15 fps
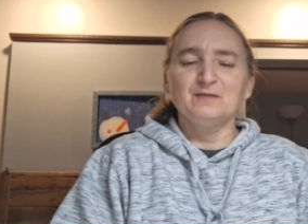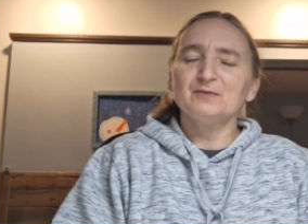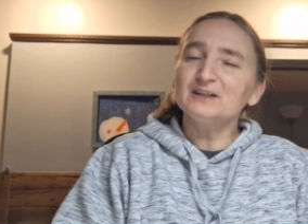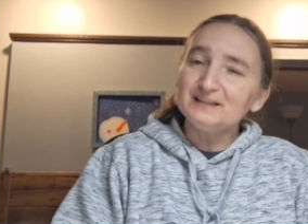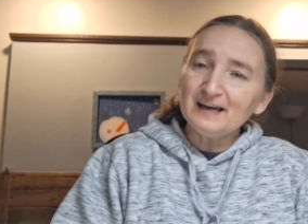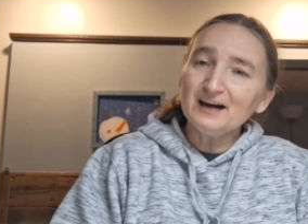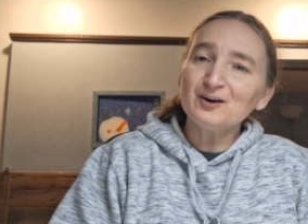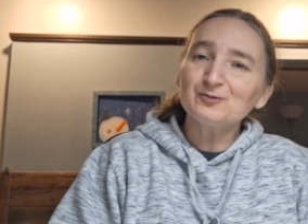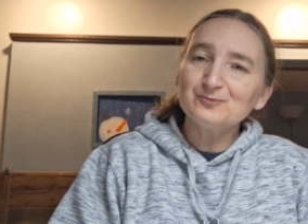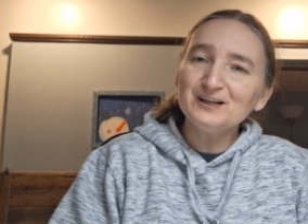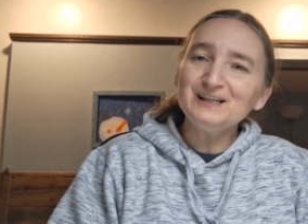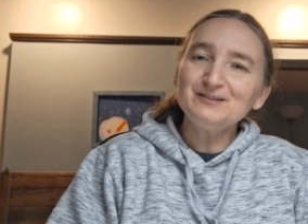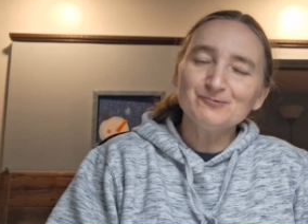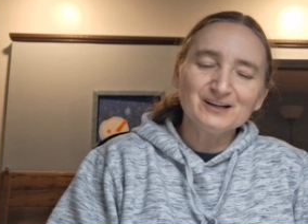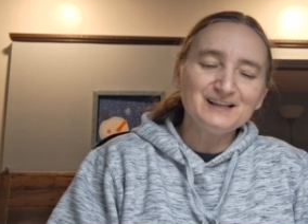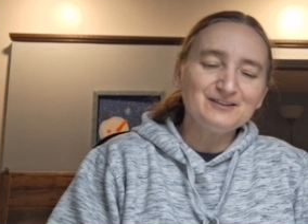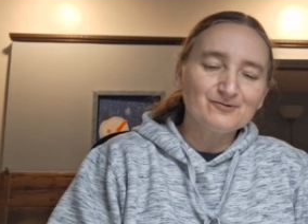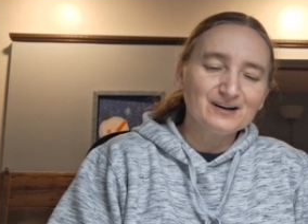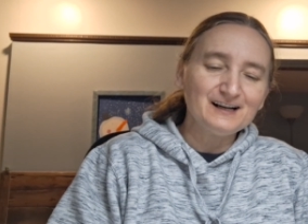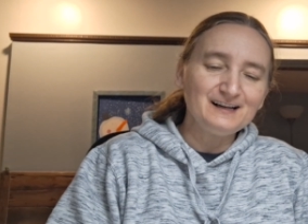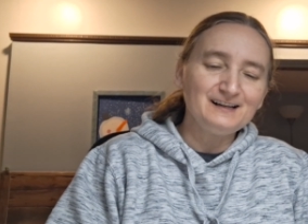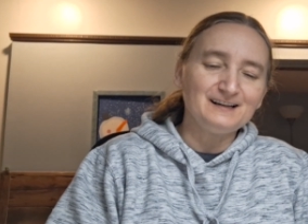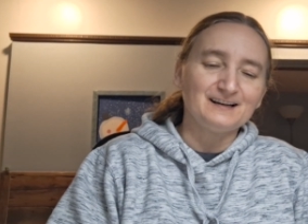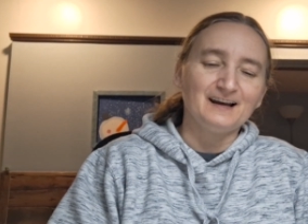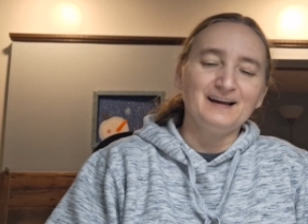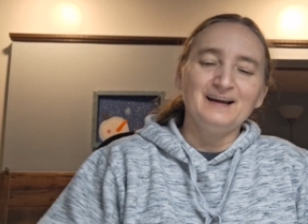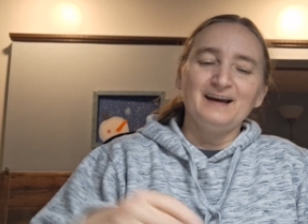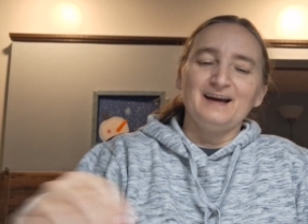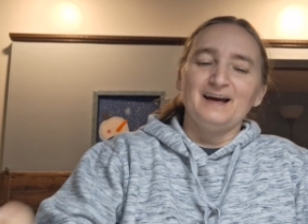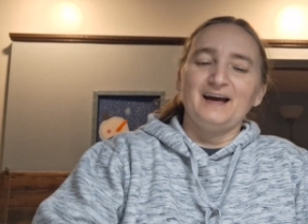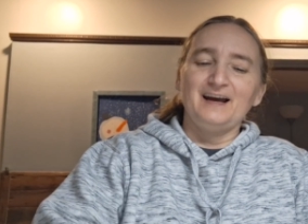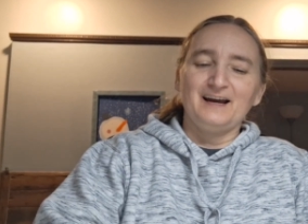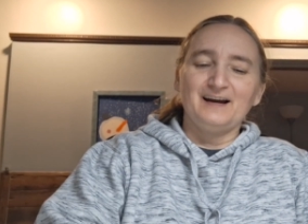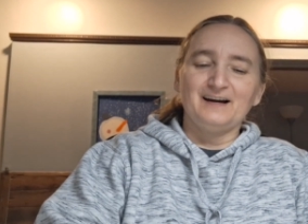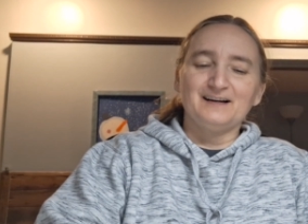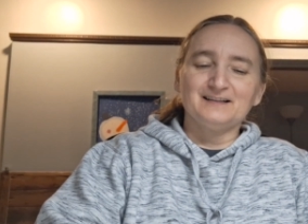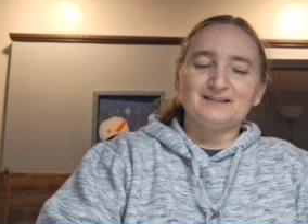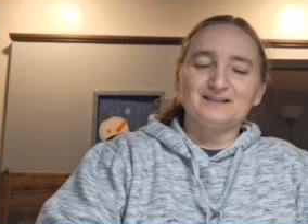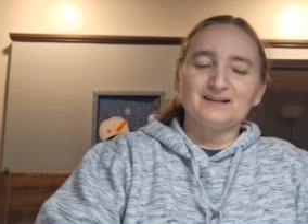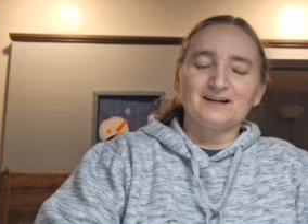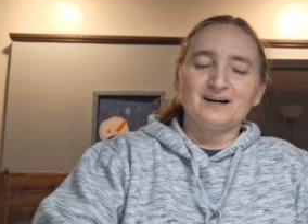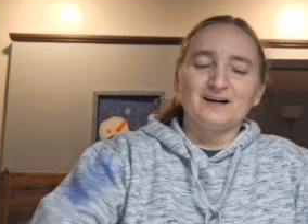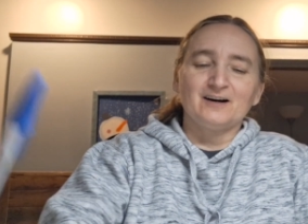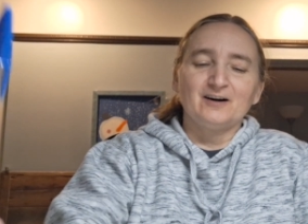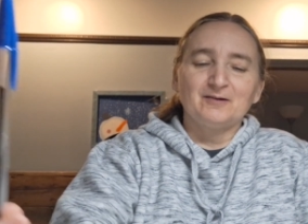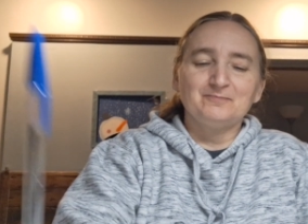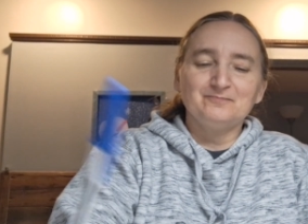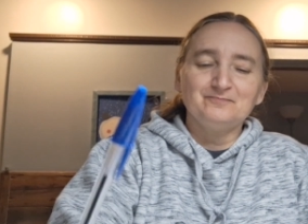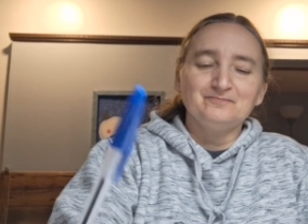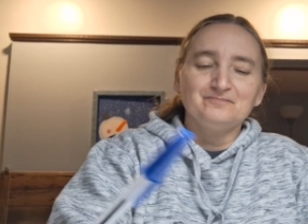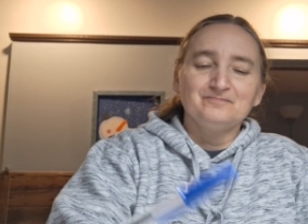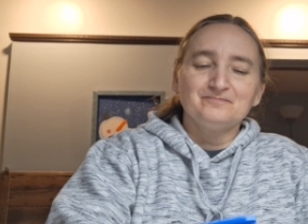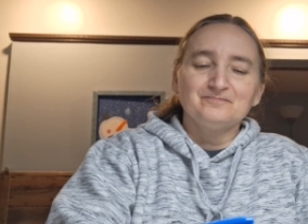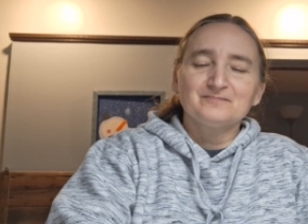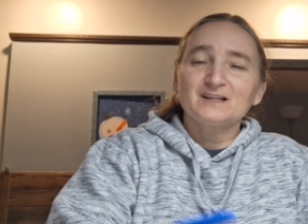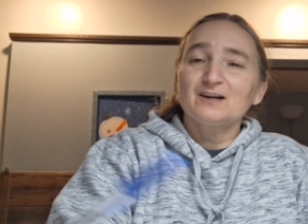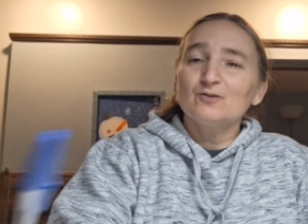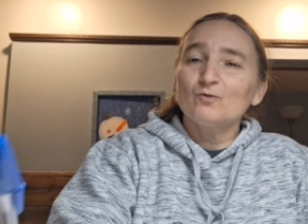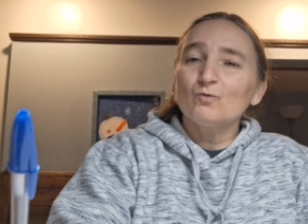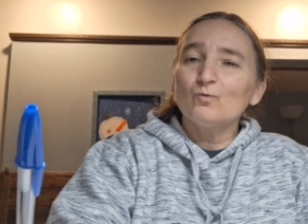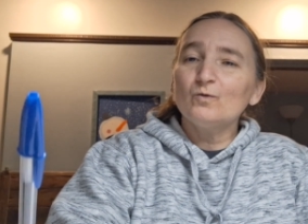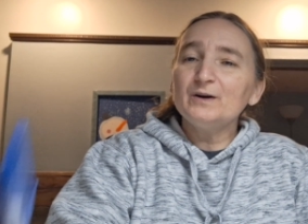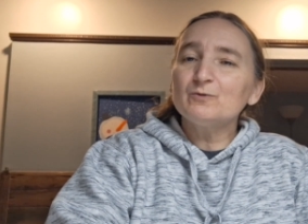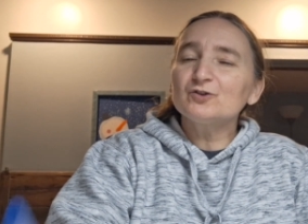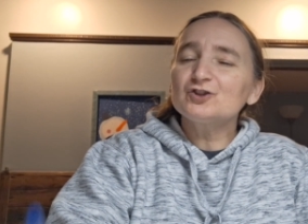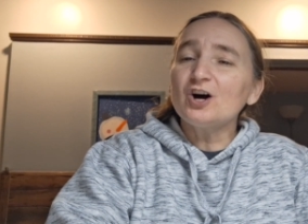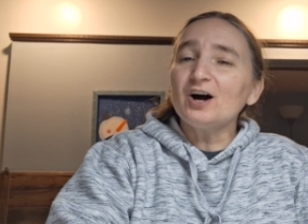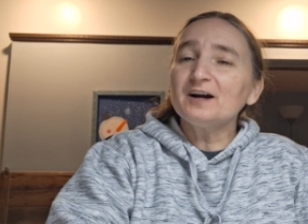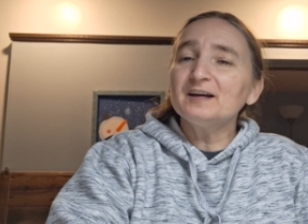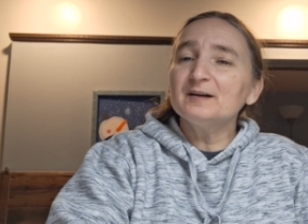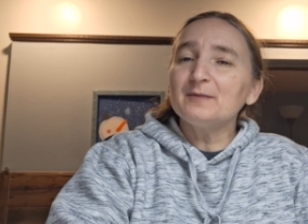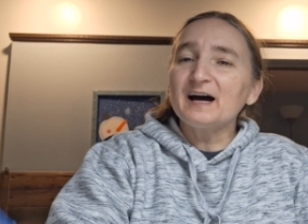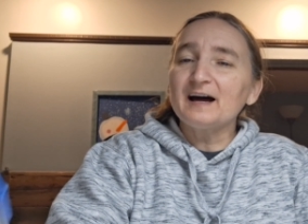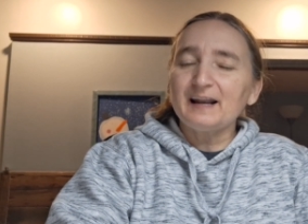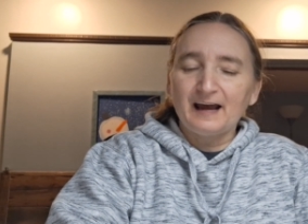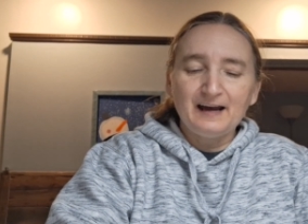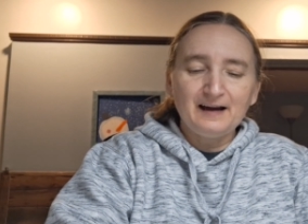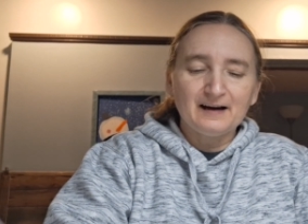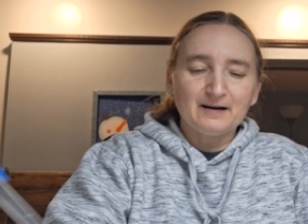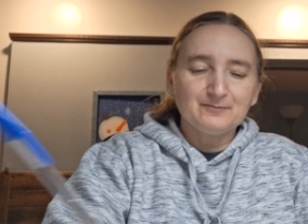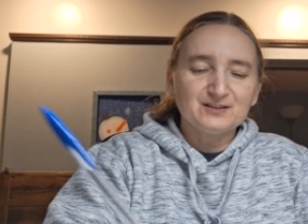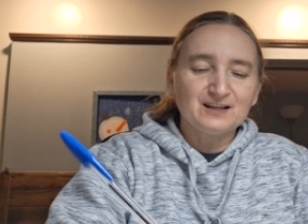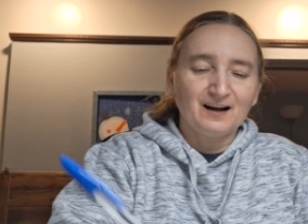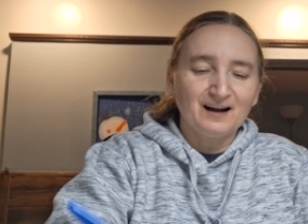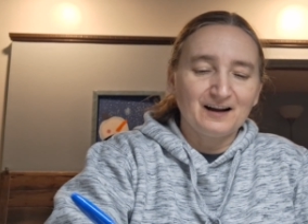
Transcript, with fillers: But yeah, read, read, read. And um, we were talking about apps.